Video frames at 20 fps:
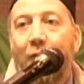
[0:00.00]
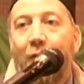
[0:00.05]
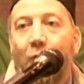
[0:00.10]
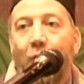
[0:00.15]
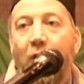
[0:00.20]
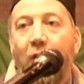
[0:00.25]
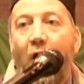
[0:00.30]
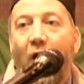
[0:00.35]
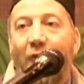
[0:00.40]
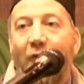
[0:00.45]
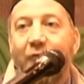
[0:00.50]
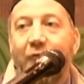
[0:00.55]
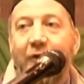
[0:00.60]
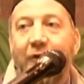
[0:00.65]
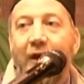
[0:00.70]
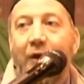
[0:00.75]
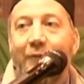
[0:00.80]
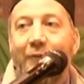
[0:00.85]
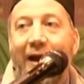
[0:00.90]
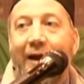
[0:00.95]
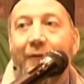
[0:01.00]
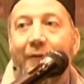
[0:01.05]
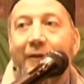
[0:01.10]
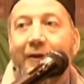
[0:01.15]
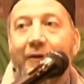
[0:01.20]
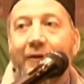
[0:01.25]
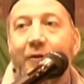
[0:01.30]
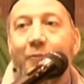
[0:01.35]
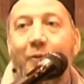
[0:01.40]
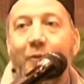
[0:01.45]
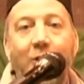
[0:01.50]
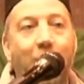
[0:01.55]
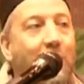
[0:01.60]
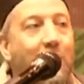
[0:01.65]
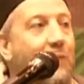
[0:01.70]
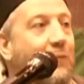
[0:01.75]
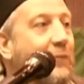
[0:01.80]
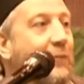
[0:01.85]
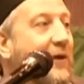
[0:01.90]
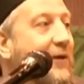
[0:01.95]
they're all hovering around there at the
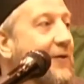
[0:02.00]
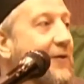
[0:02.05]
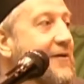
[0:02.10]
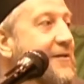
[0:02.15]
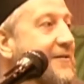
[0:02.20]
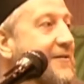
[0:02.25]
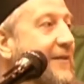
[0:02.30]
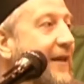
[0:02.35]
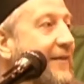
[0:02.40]
moment because